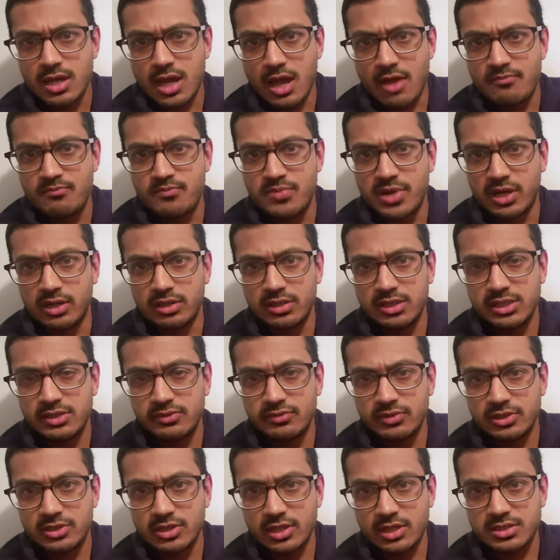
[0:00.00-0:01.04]
I've barely
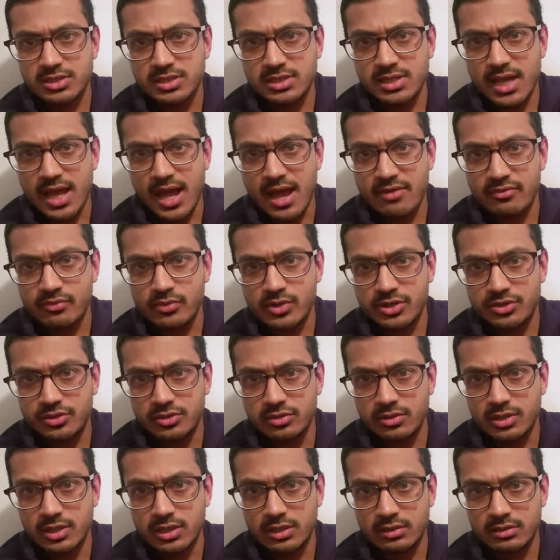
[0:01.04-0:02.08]
even touched halfway
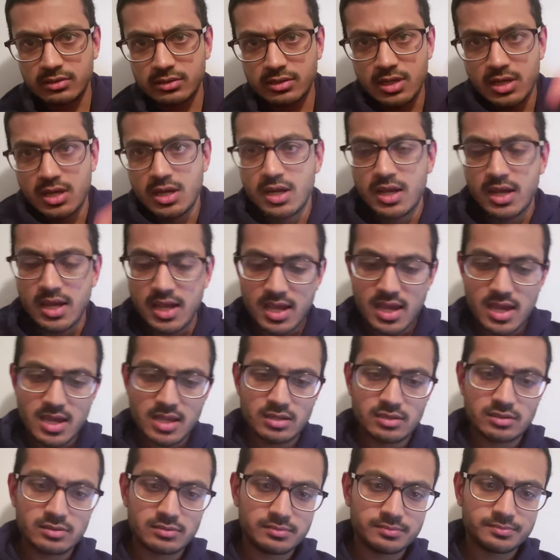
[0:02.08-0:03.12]
through it,
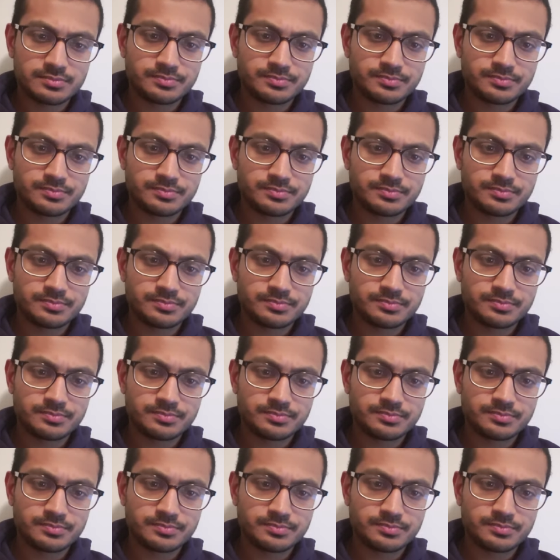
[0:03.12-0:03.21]
and